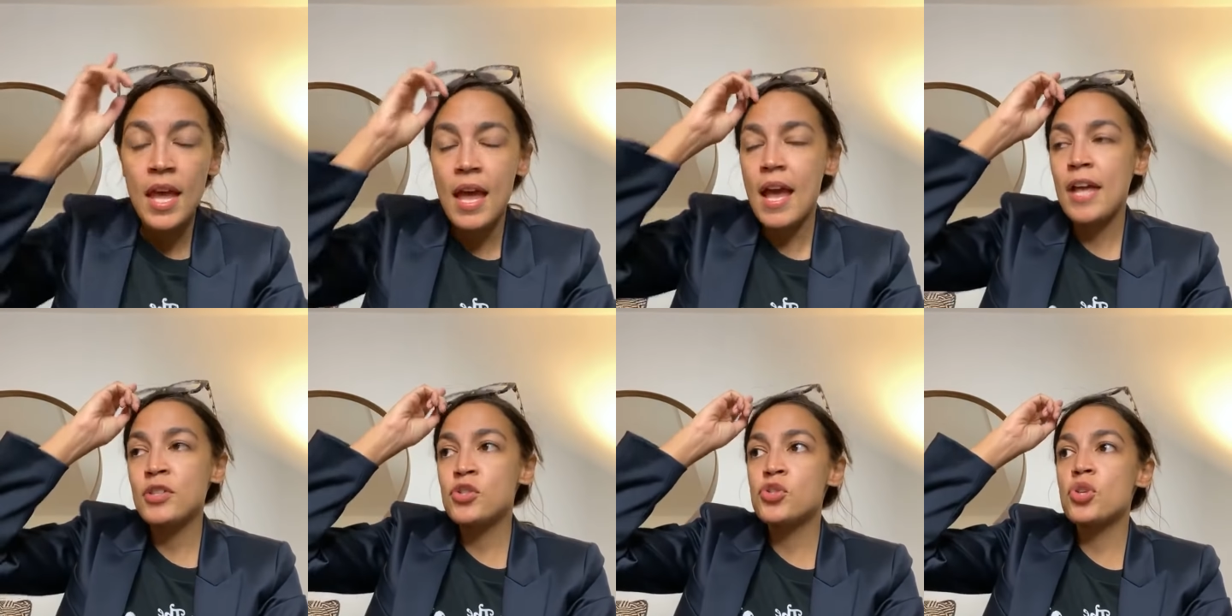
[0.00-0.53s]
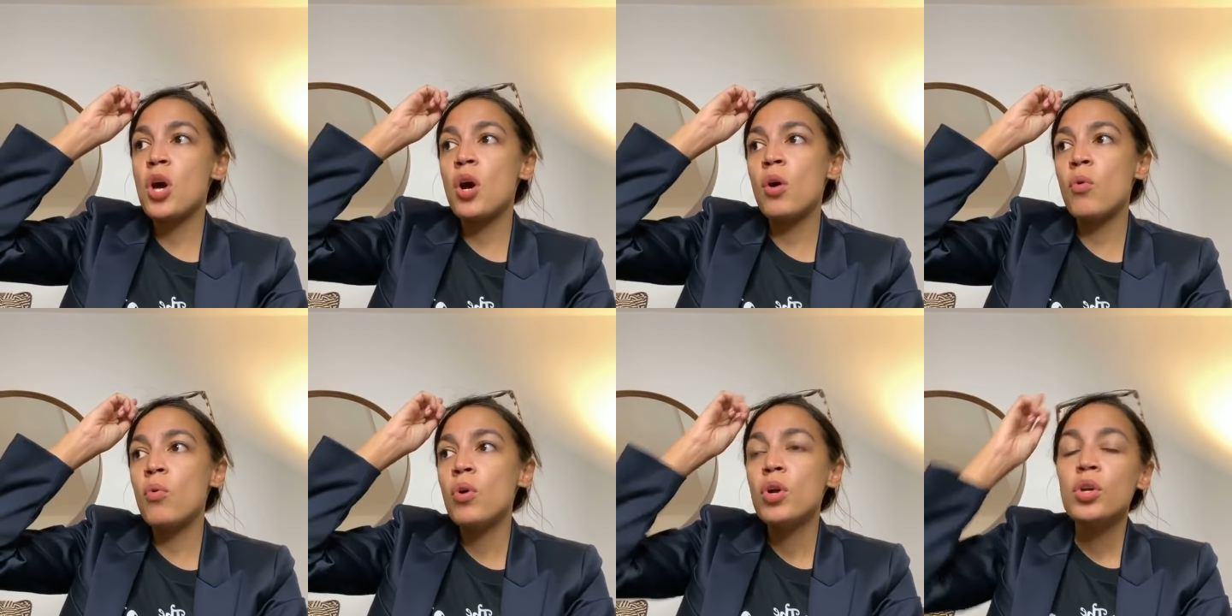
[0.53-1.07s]
And
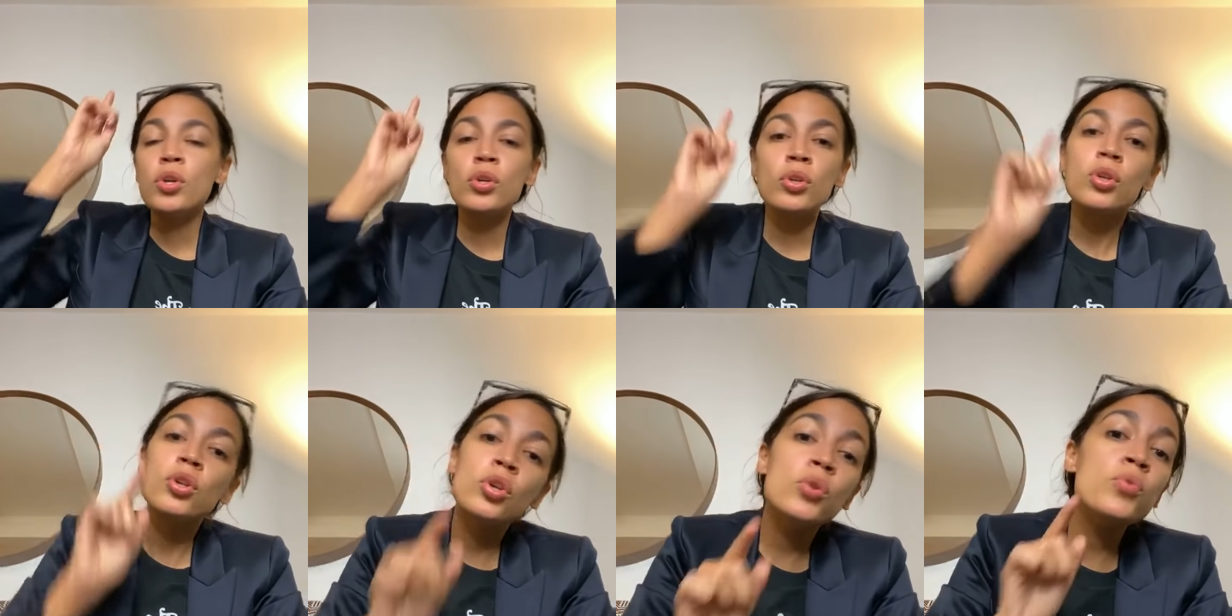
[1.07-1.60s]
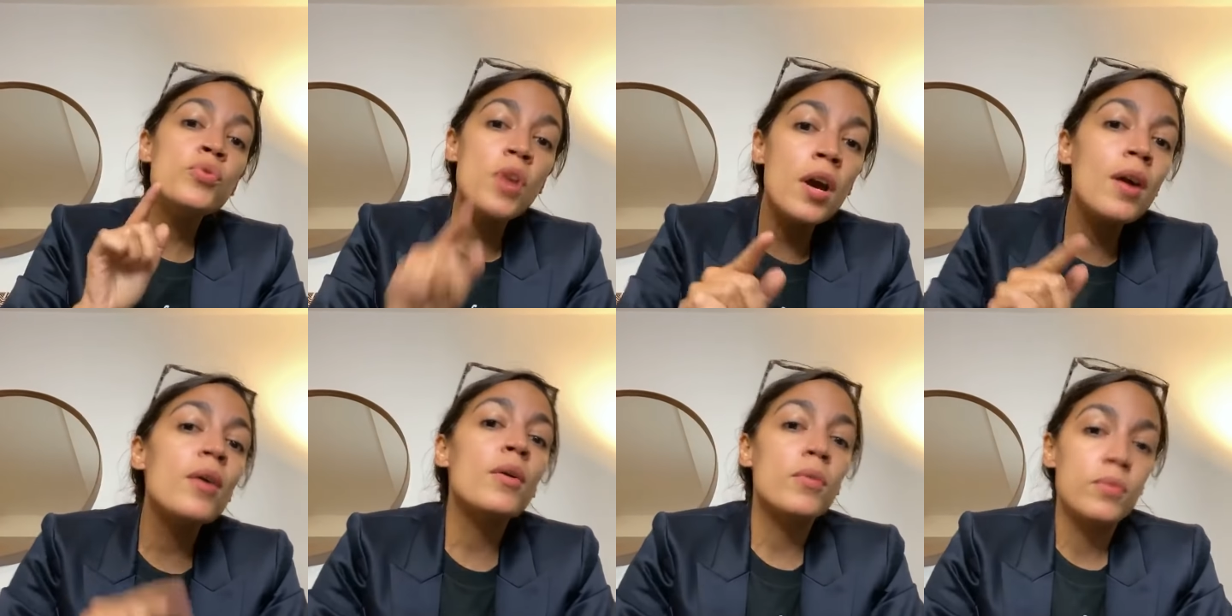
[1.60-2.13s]
so you
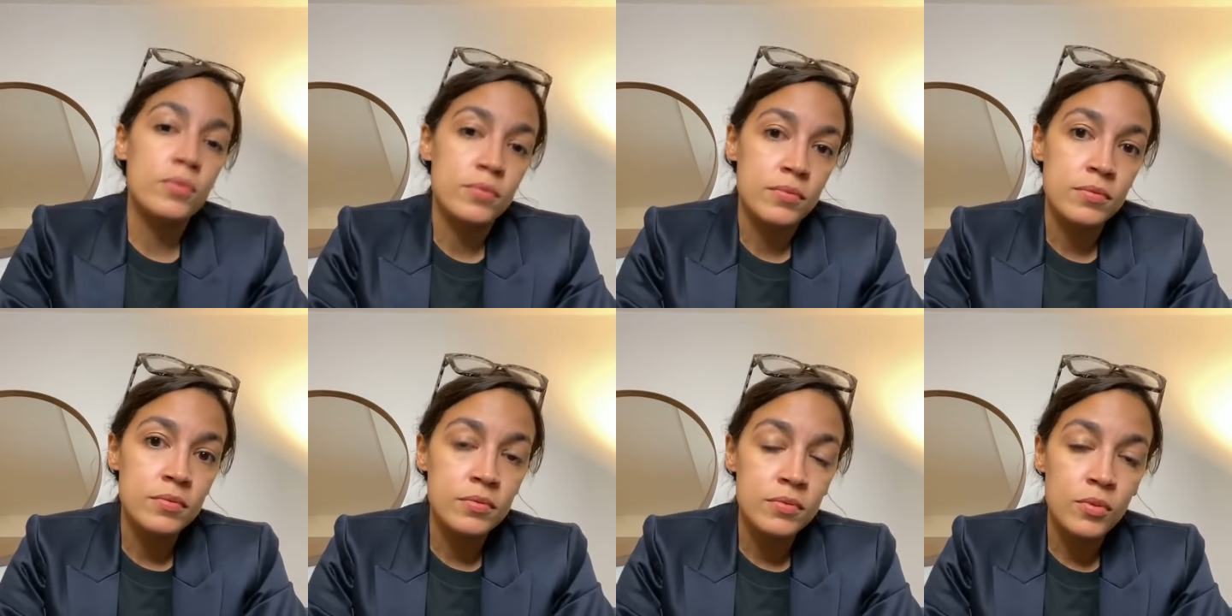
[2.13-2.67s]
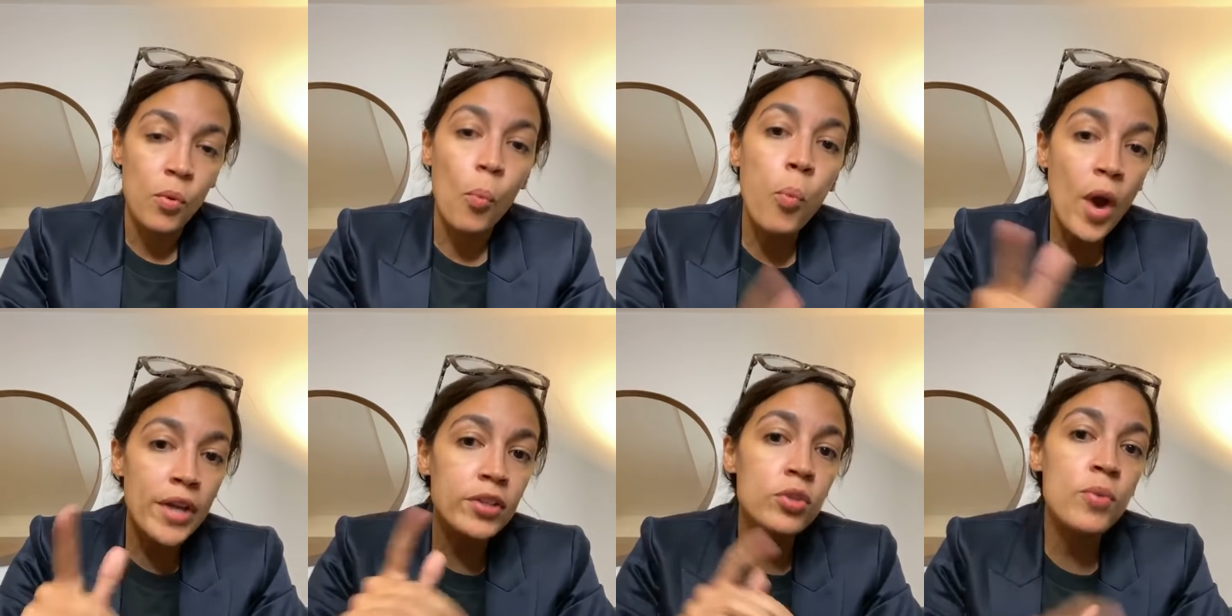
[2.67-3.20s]
know
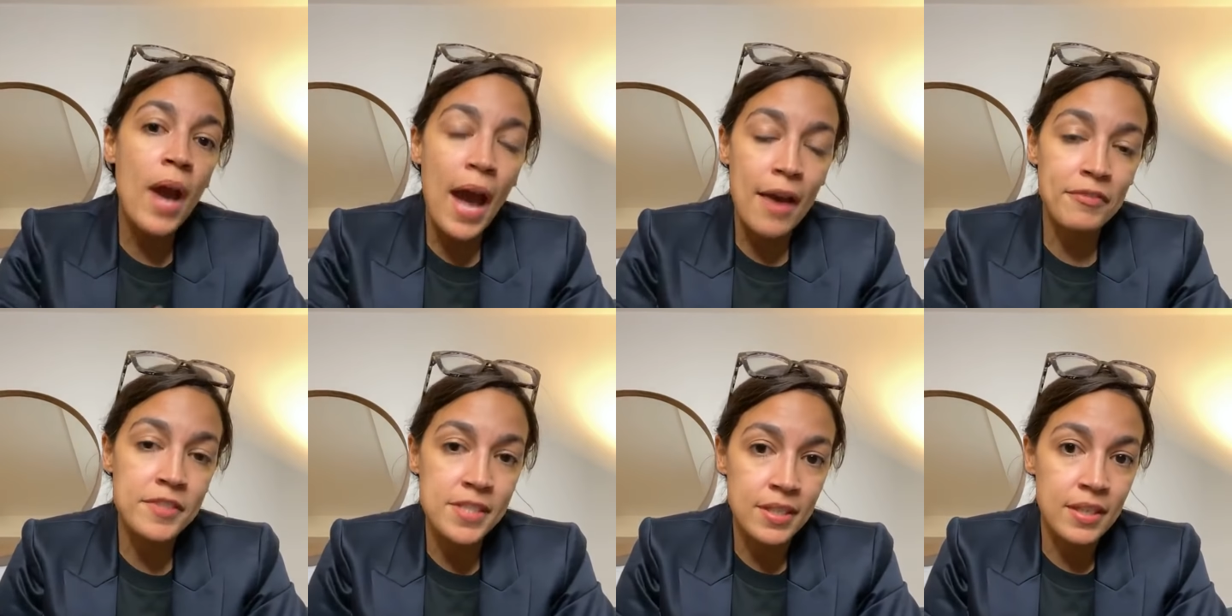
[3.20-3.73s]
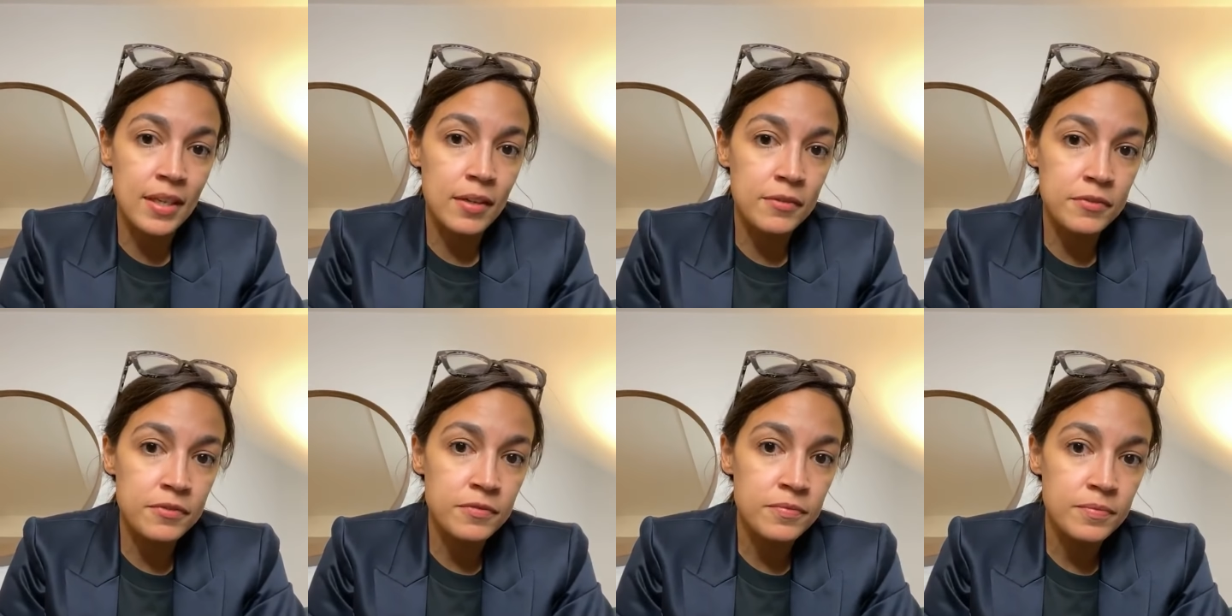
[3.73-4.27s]
what you have to
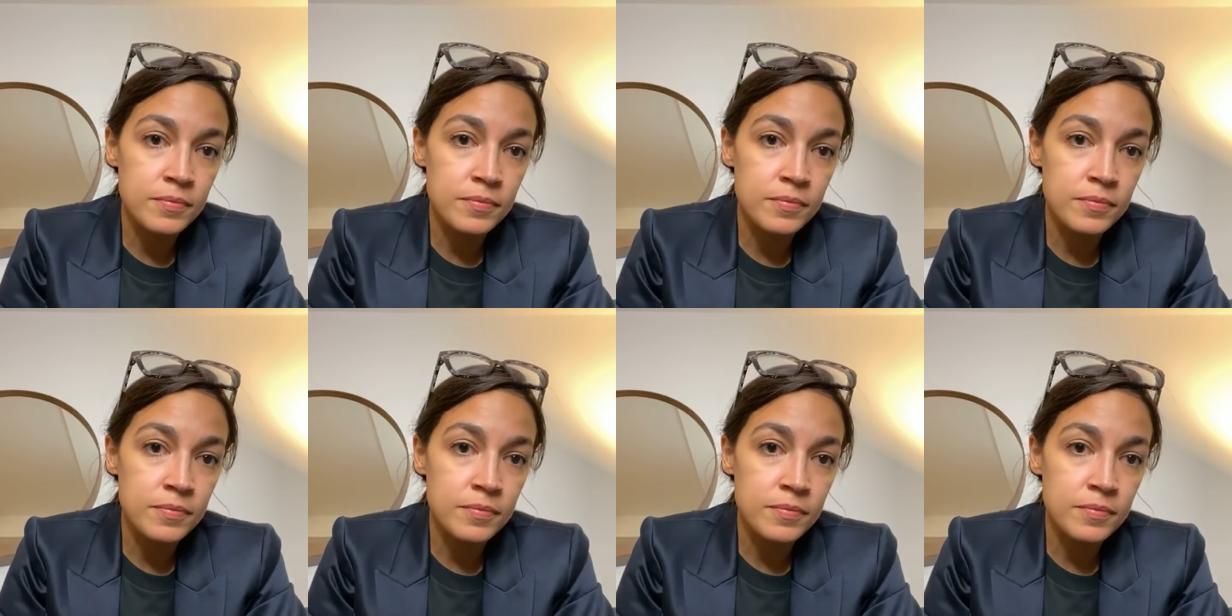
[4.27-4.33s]
give.